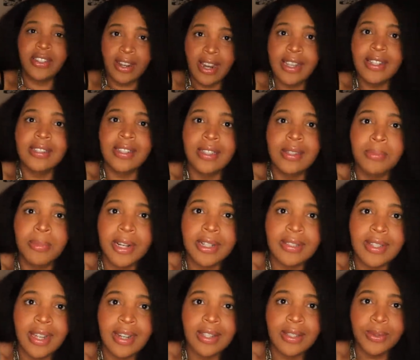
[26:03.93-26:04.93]
your 18th
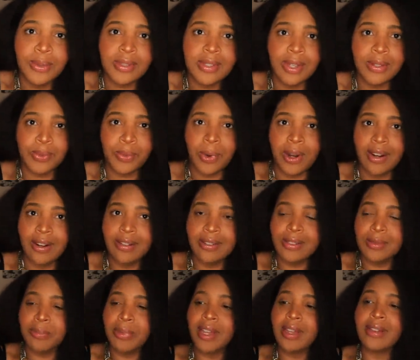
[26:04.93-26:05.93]
birthday to use those
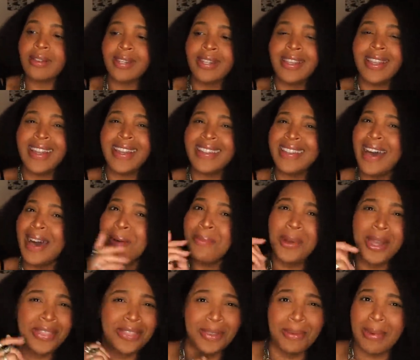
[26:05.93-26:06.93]
words, but I'm
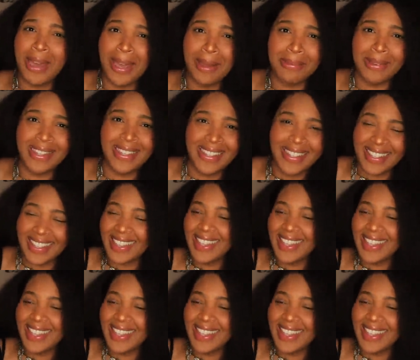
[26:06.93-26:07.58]
with you, baby.